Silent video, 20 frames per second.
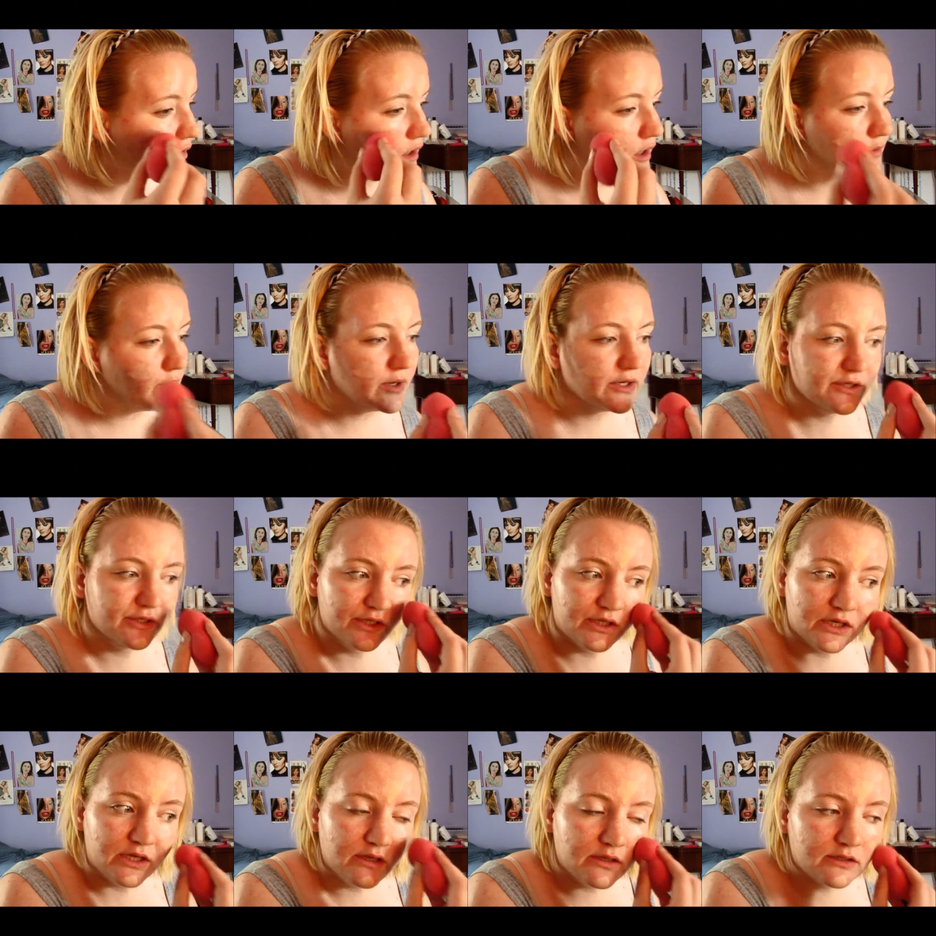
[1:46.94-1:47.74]
on my
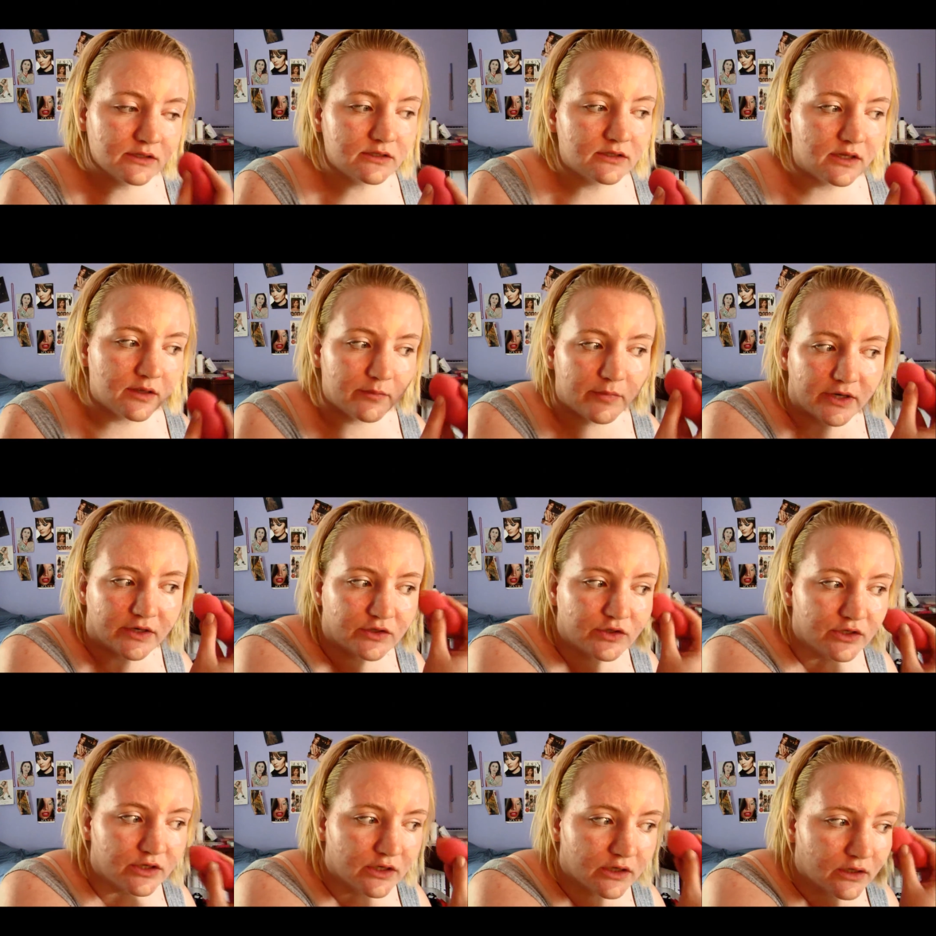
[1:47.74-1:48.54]
cheeks and my
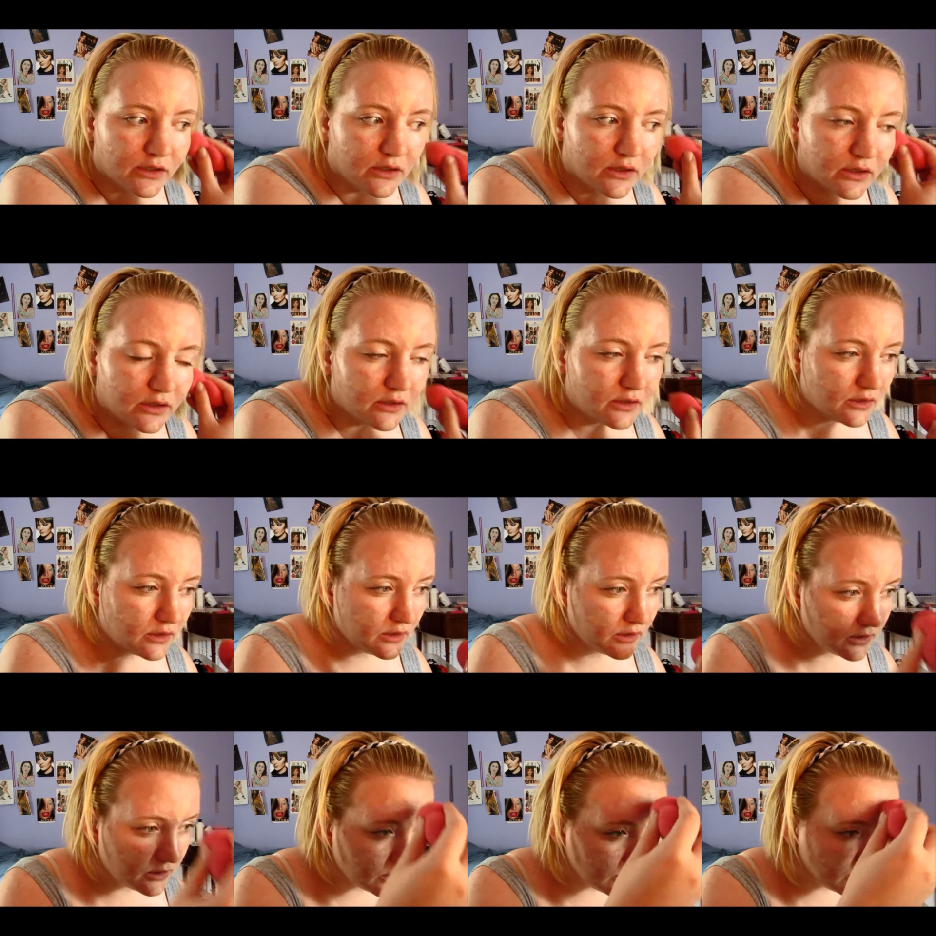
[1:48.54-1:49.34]
chin
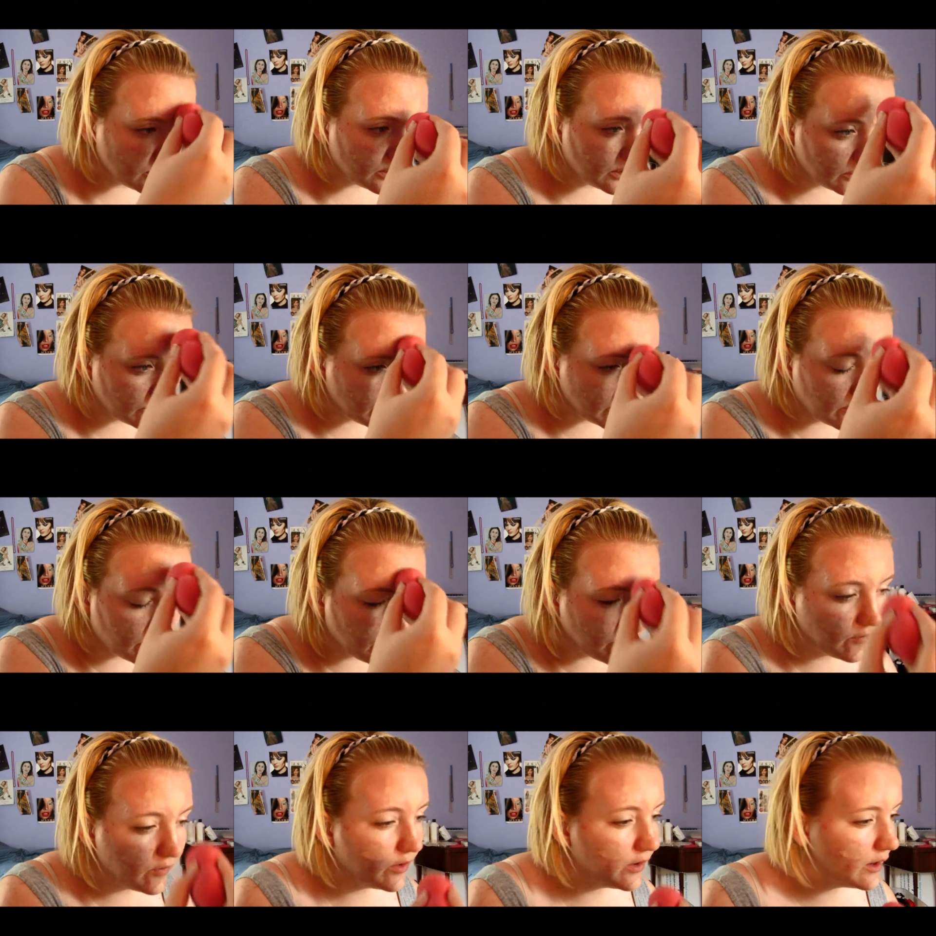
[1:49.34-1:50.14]
and my
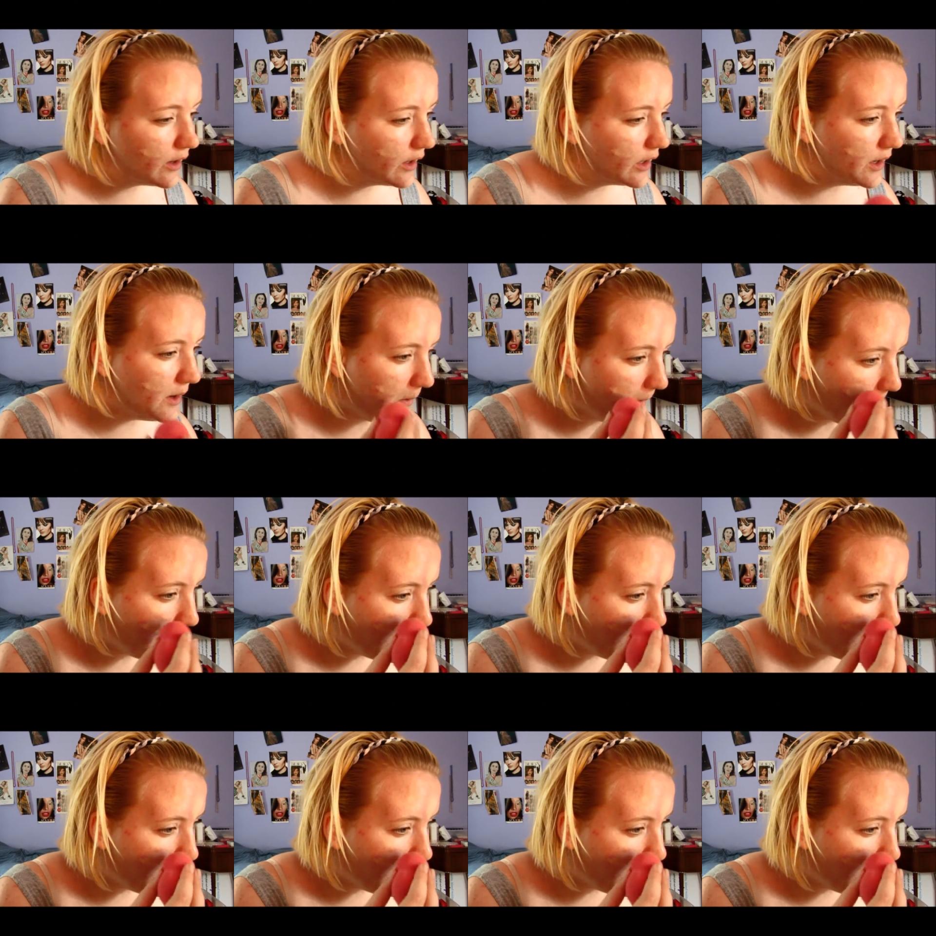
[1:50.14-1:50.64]
forehead.